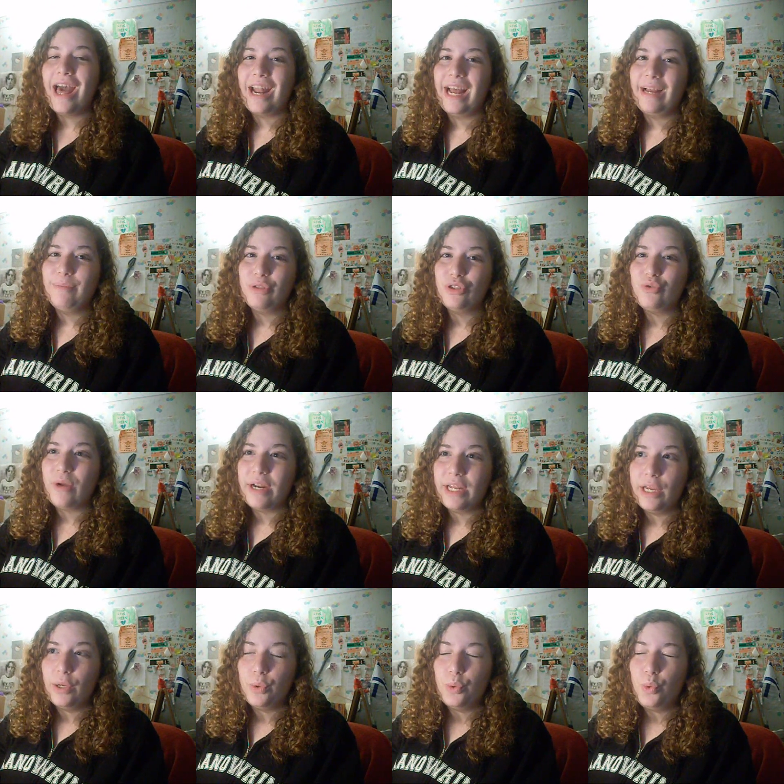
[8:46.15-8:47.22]
and I am just
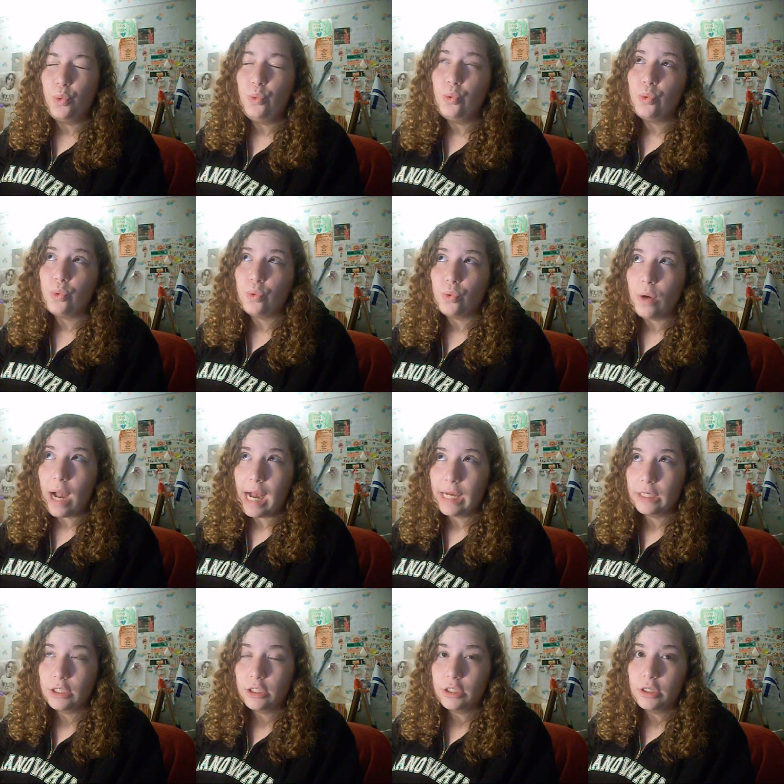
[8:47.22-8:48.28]
ready to
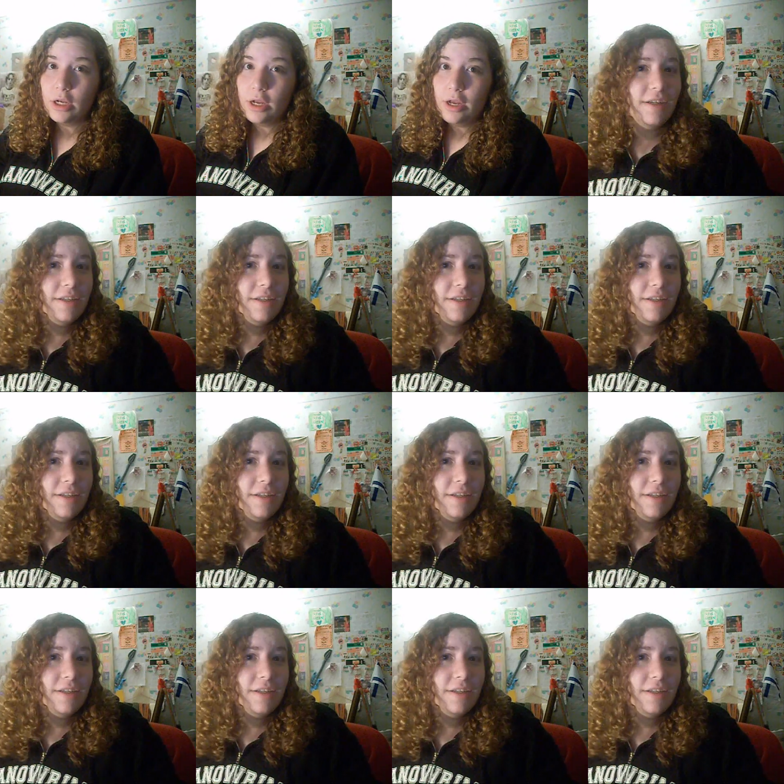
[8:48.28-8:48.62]
crash.